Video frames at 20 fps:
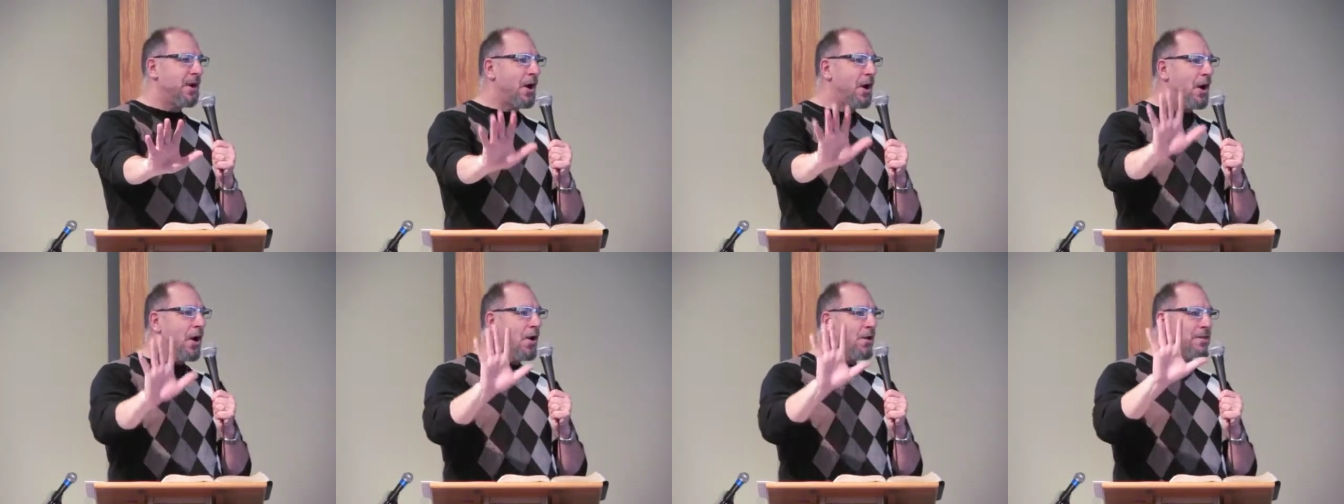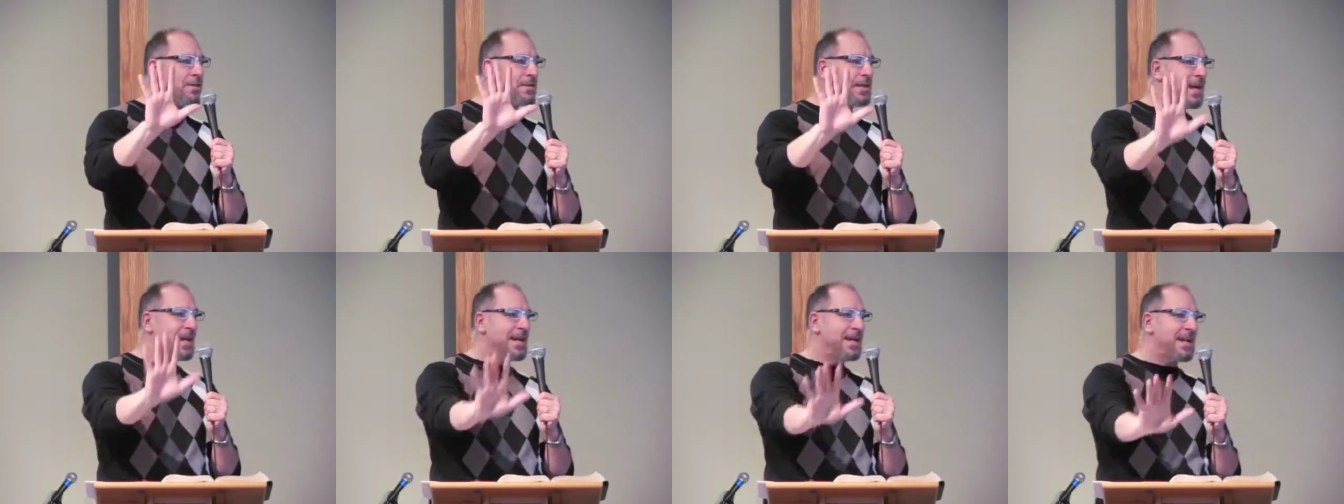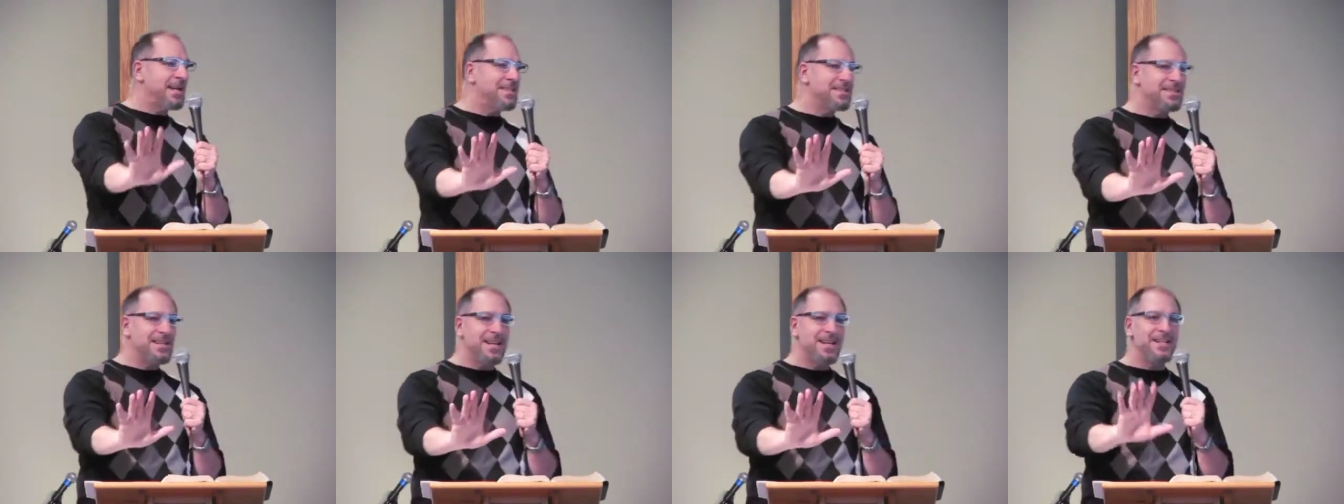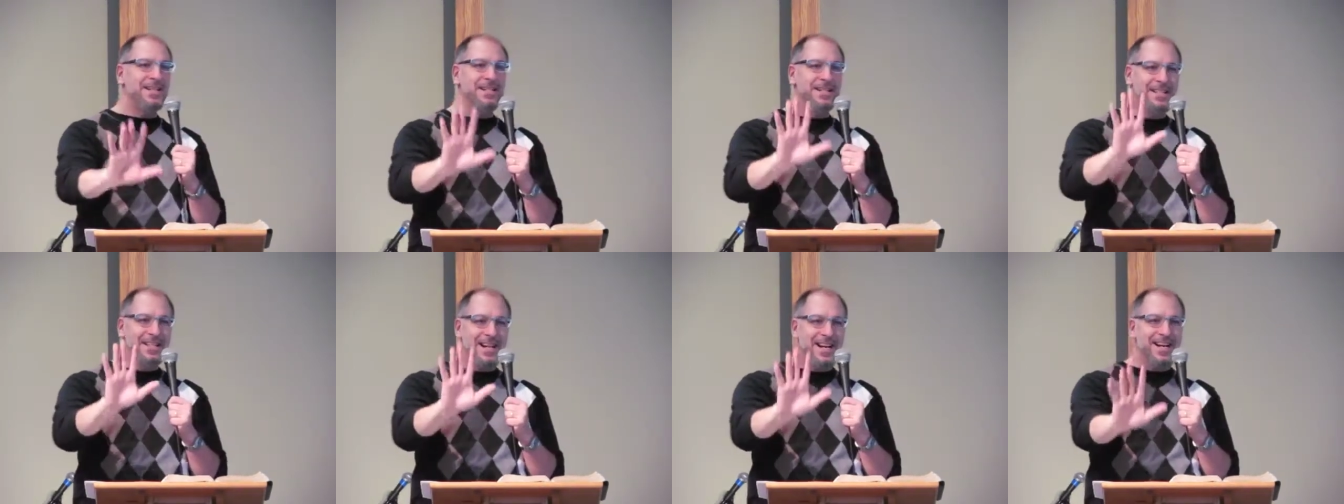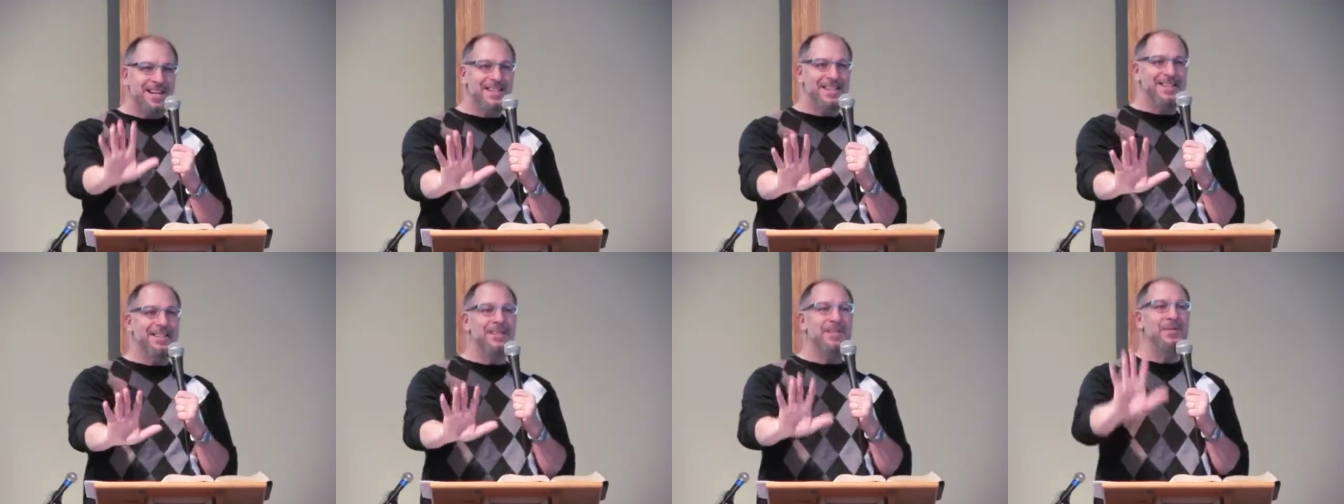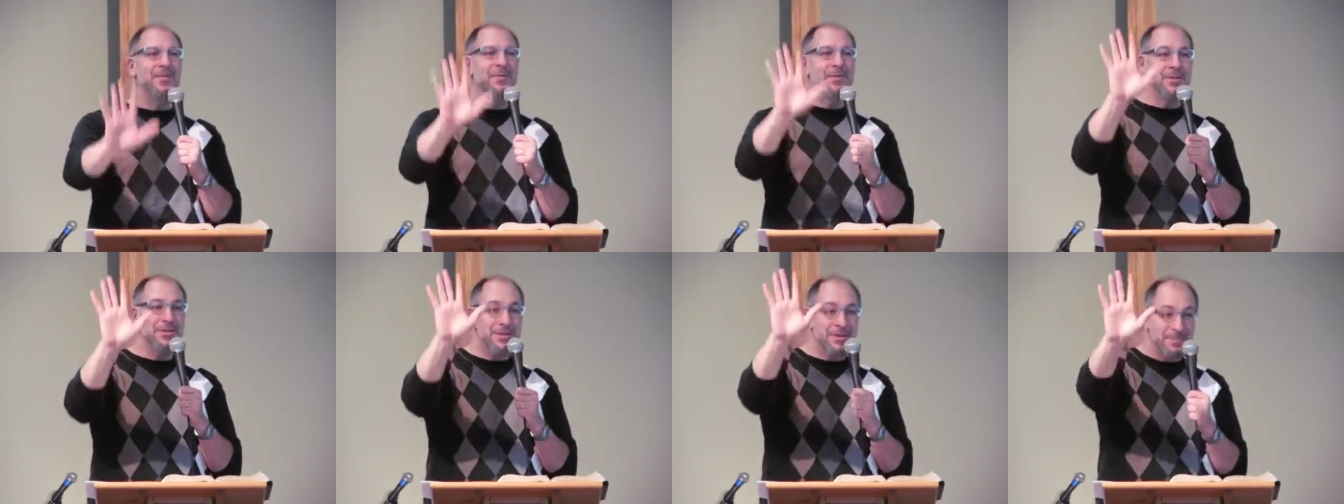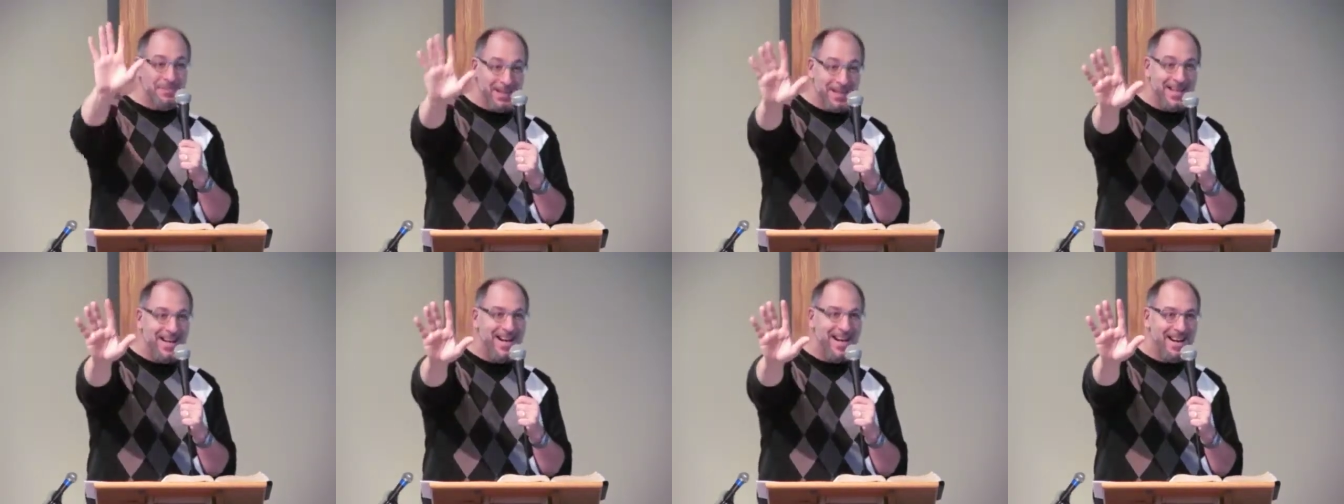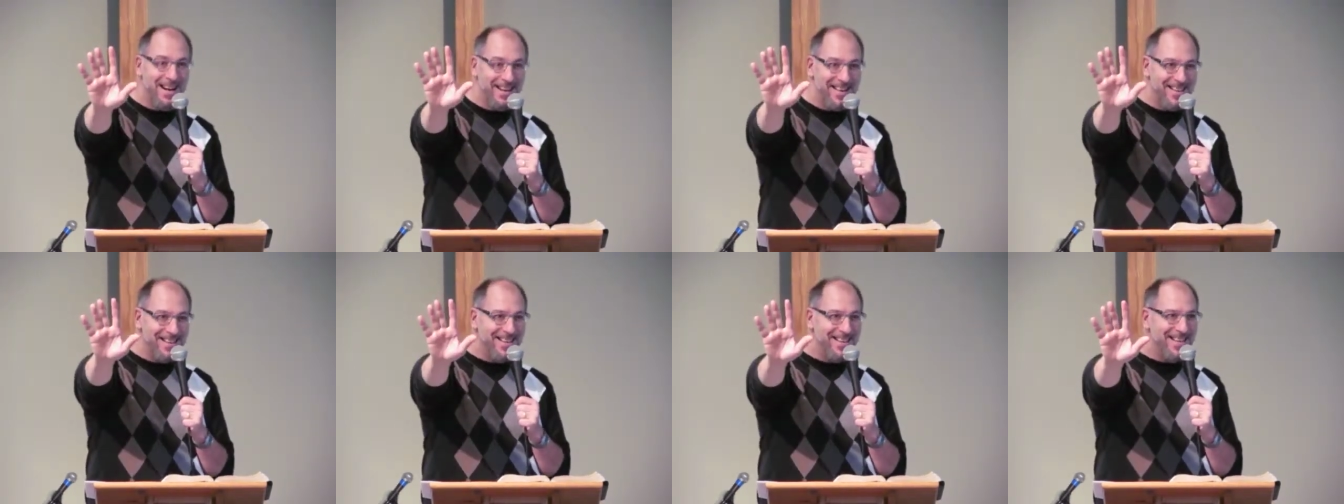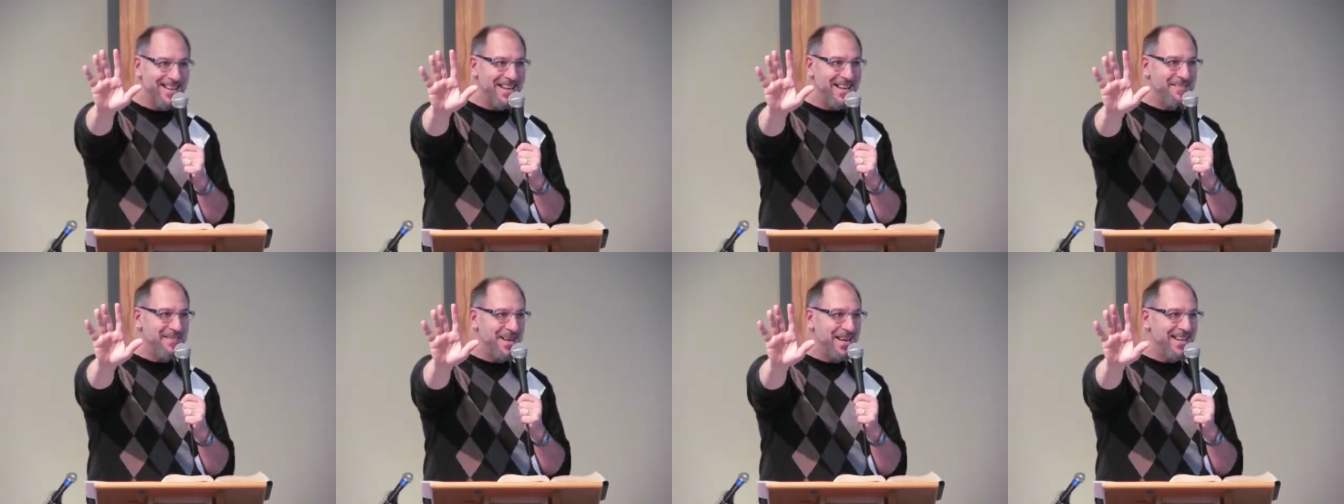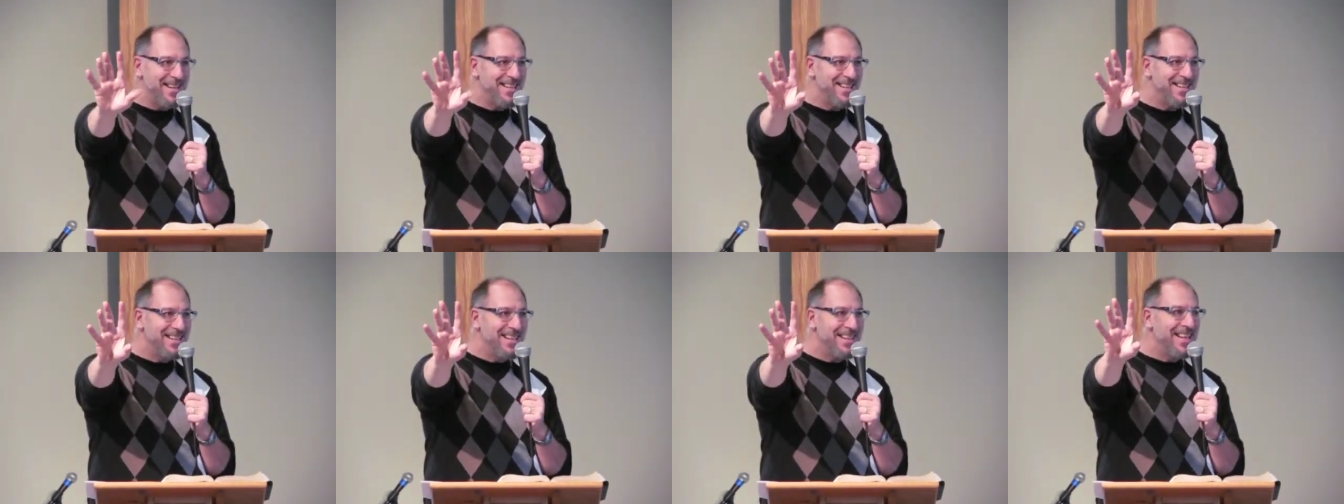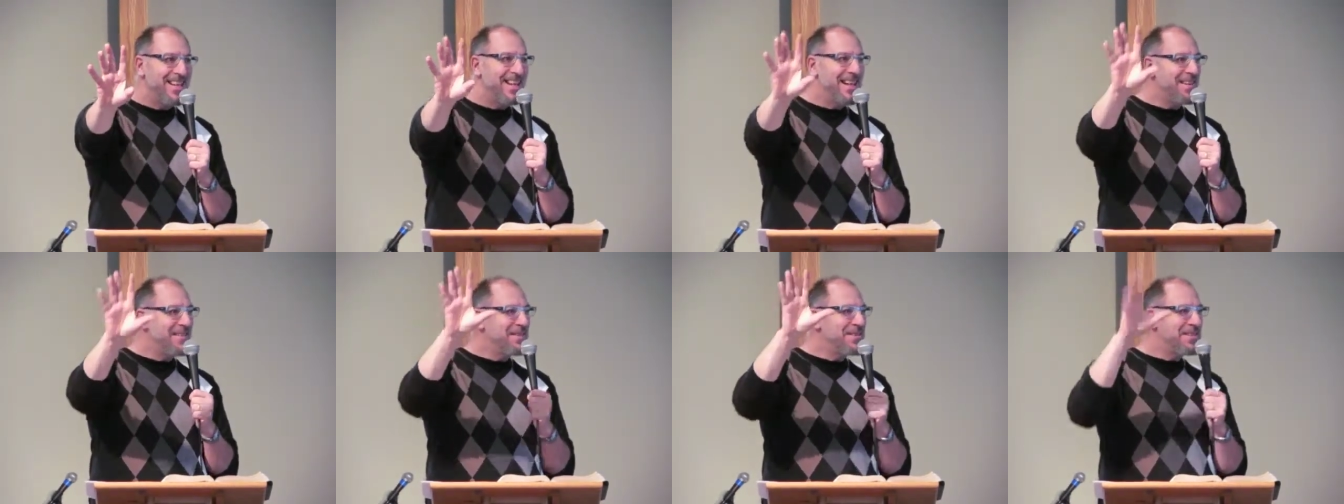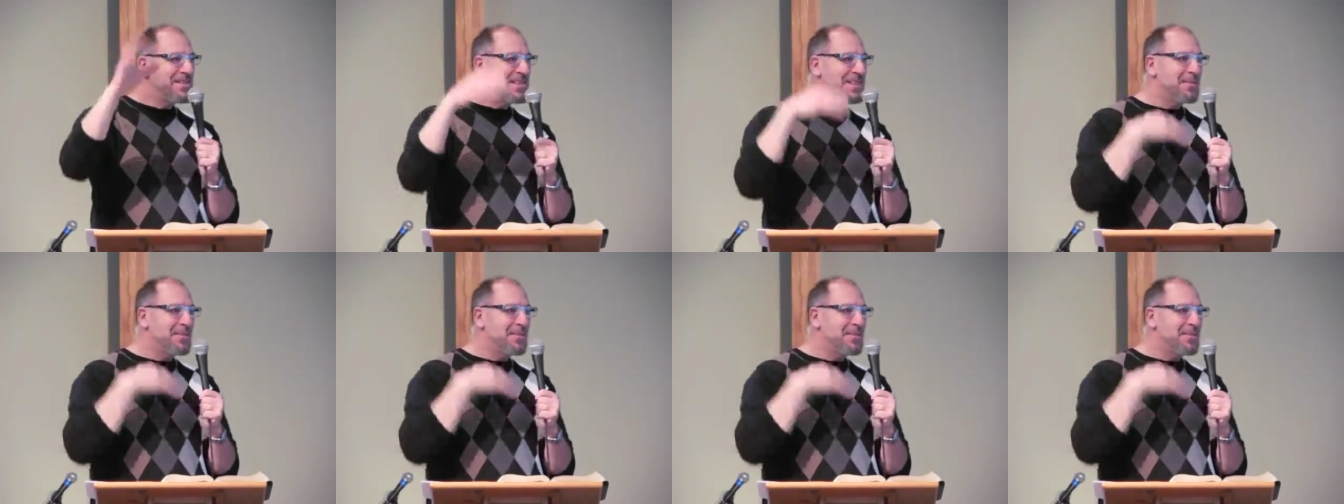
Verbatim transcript: All standing on stage together, worshiping God. Amen? It was,